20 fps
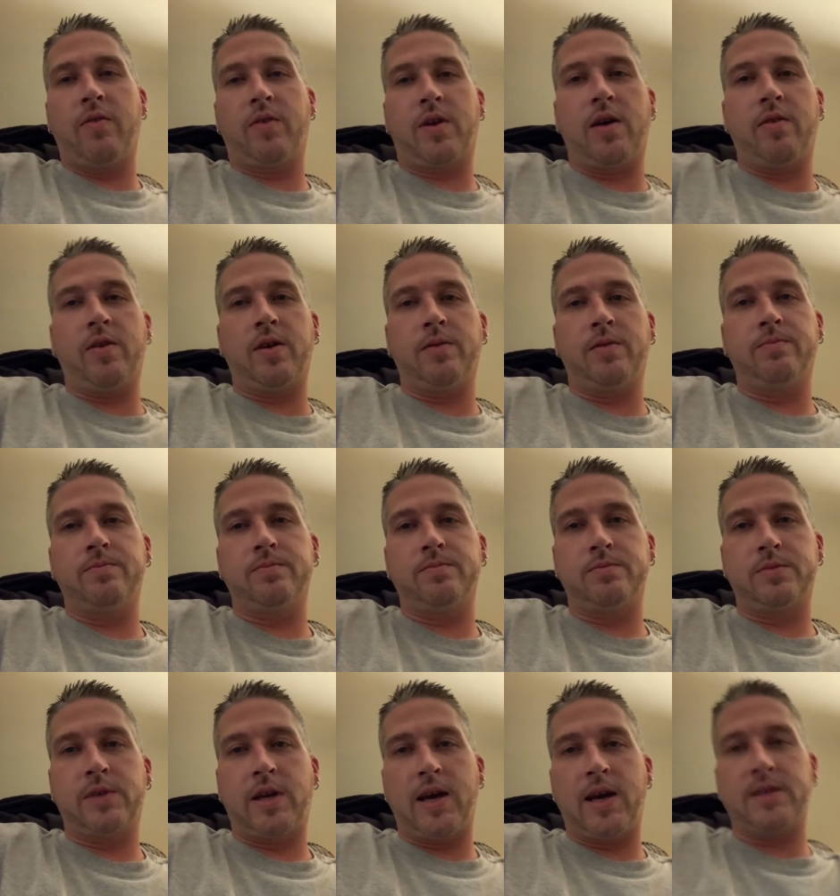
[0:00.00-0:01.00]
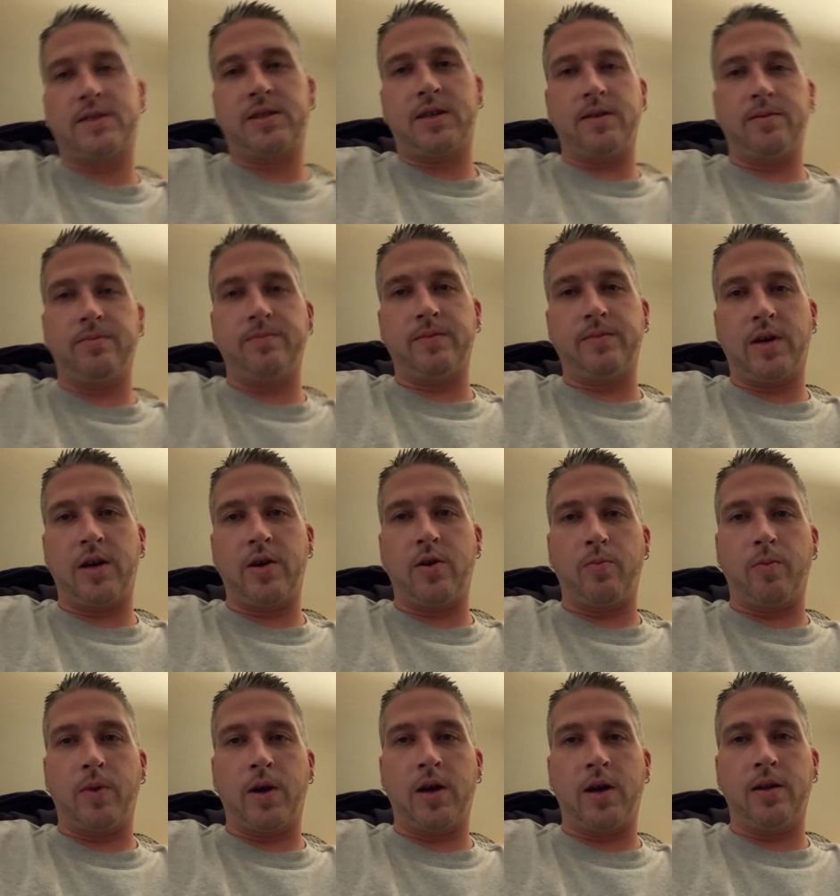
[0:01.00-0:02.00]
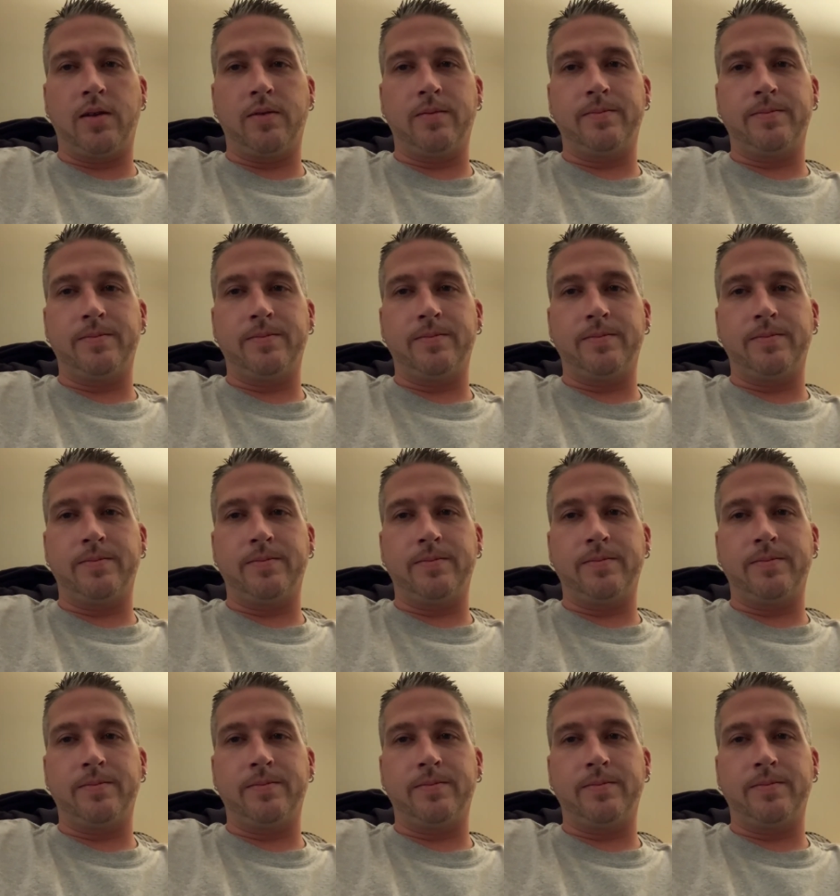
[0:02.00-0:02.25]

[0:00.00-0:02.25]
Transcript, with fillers: cover, gasket. I hope not,